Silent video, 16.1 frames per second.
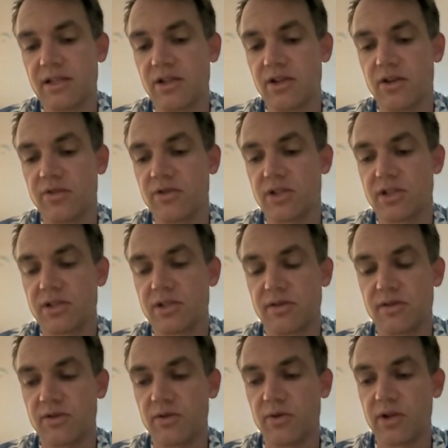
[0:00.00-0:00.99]

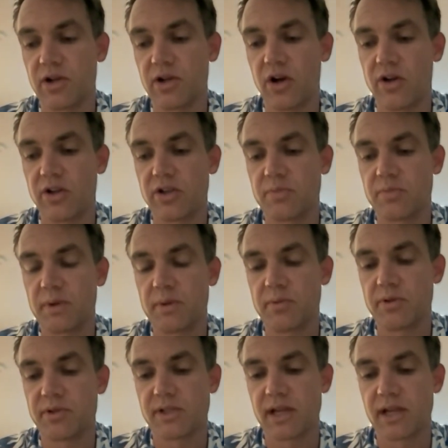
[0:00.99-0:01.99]
just doing college
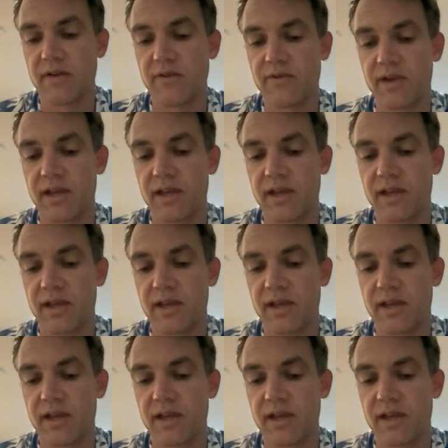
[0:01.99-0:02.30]
people stuff.